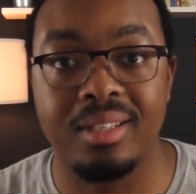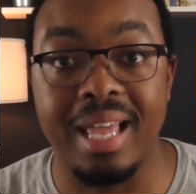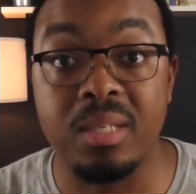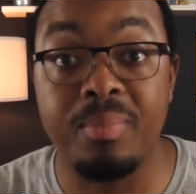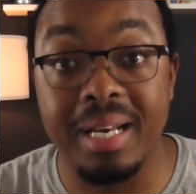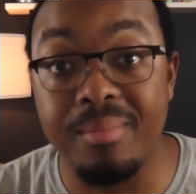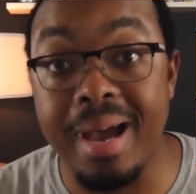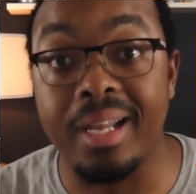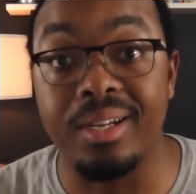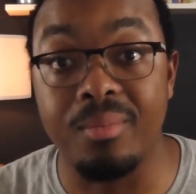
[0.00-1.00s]
That's money
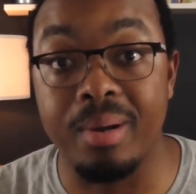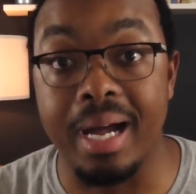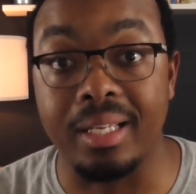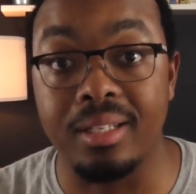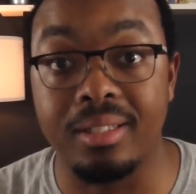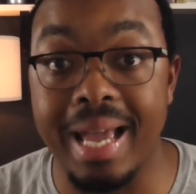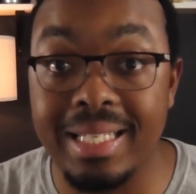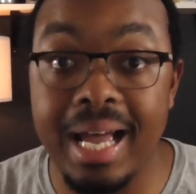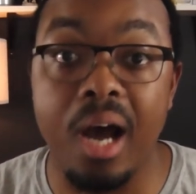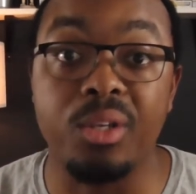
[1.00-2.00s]
back in your pocket.
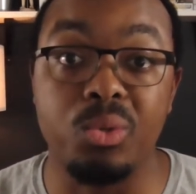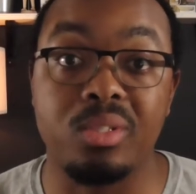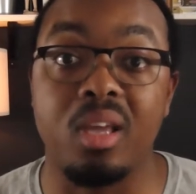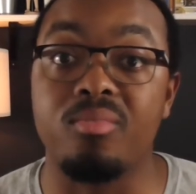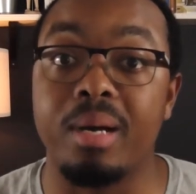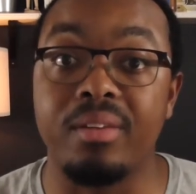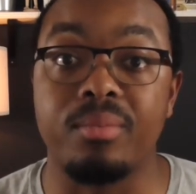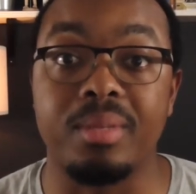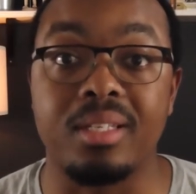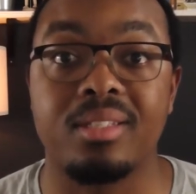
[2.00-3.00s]
That's how you save money
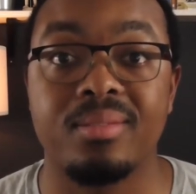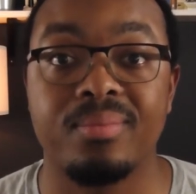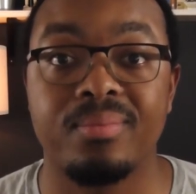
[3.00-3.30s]
from this.